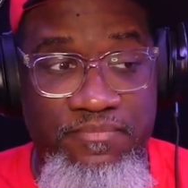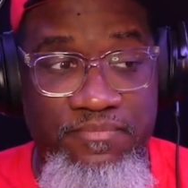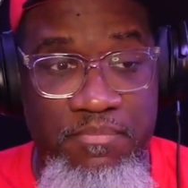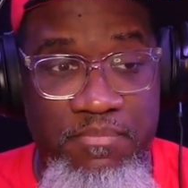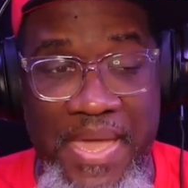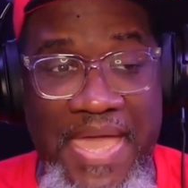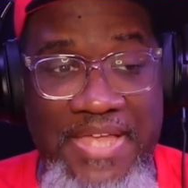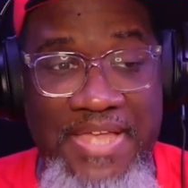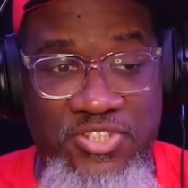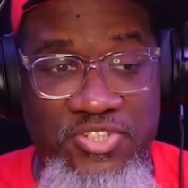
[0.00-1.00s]

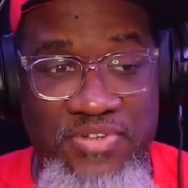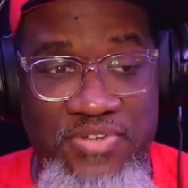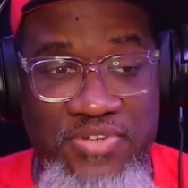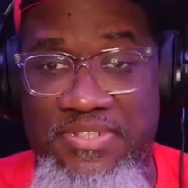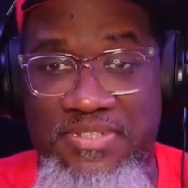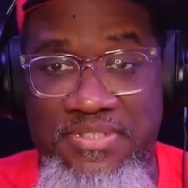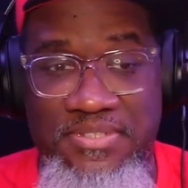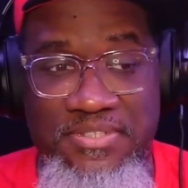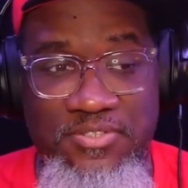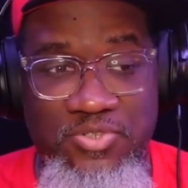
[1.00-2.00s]
bad stress,
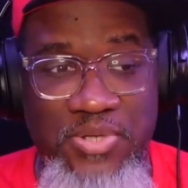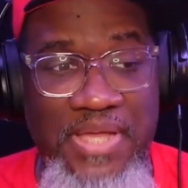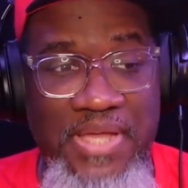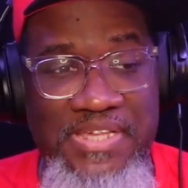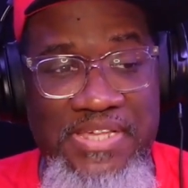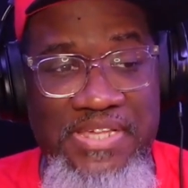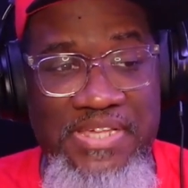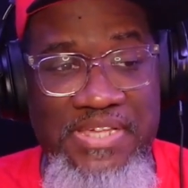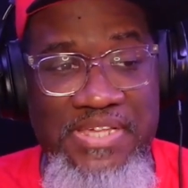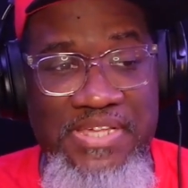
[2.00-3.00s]
trying to keep
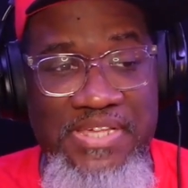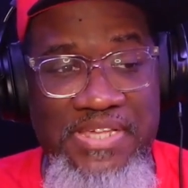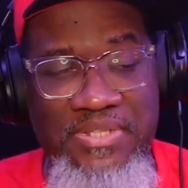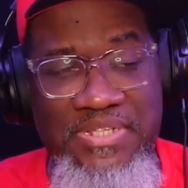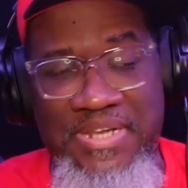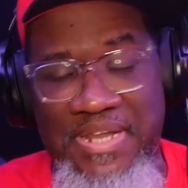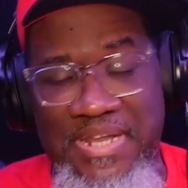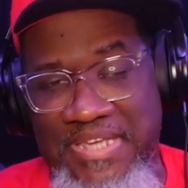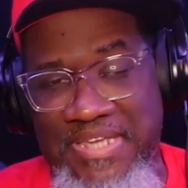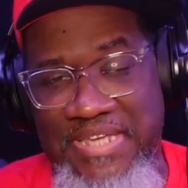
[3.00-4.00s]
up with what the next
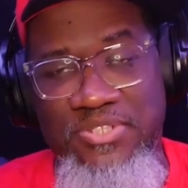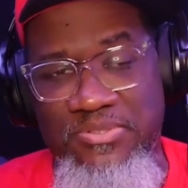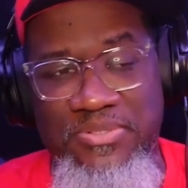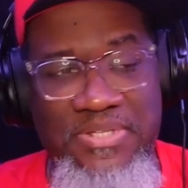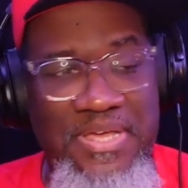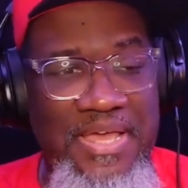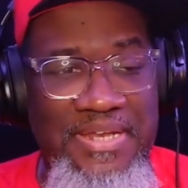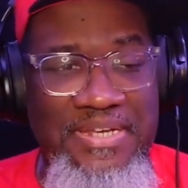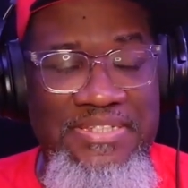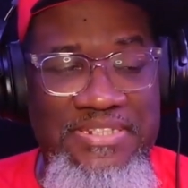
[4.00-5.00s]
guy was doing,
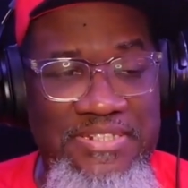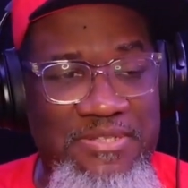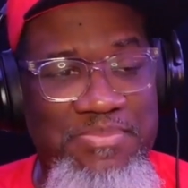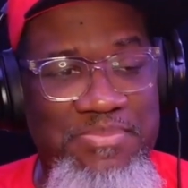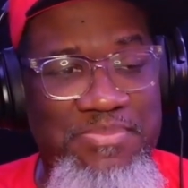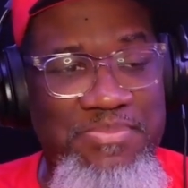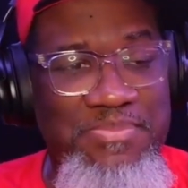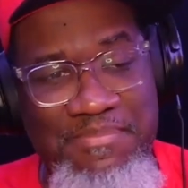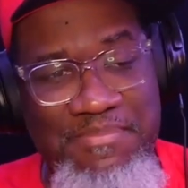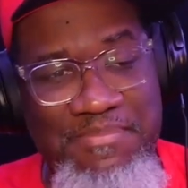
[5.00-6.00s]
and listening to people
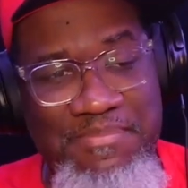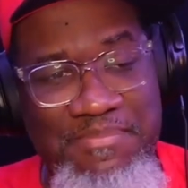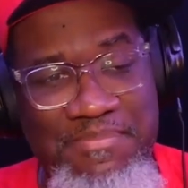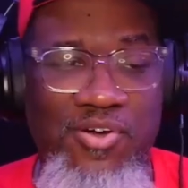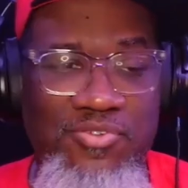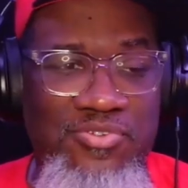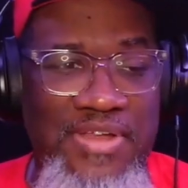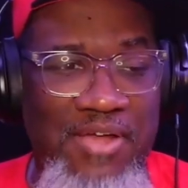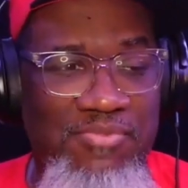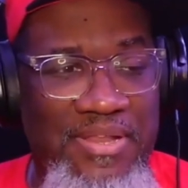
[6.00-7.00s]
tell me, oh, you're
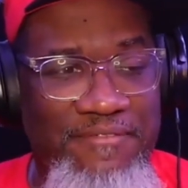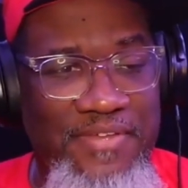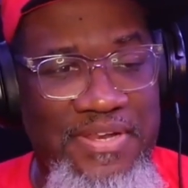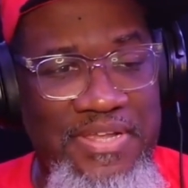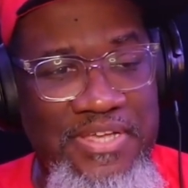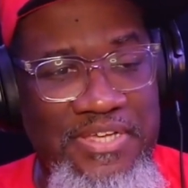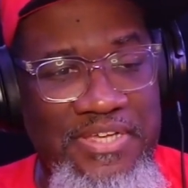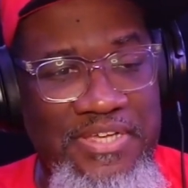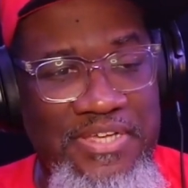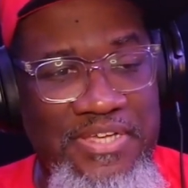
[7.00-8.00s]
not relevant. You
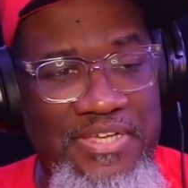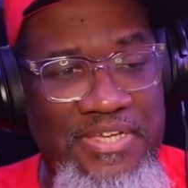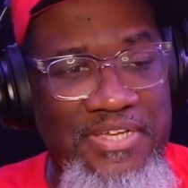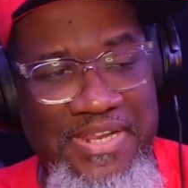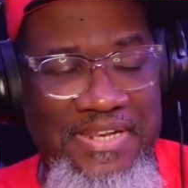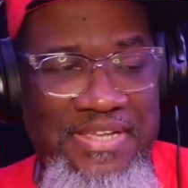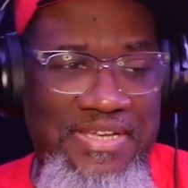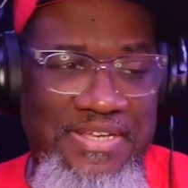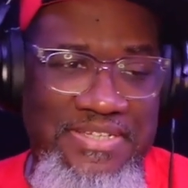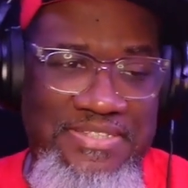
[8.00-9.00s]
sound dated
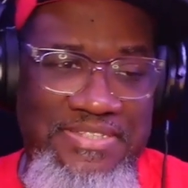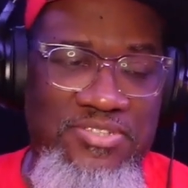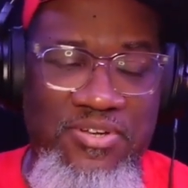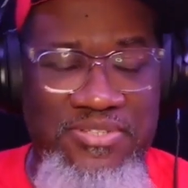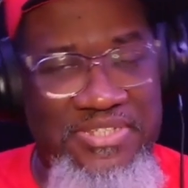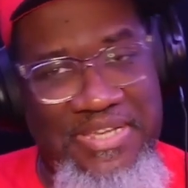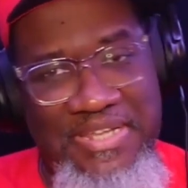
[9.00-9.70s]
because you don't sound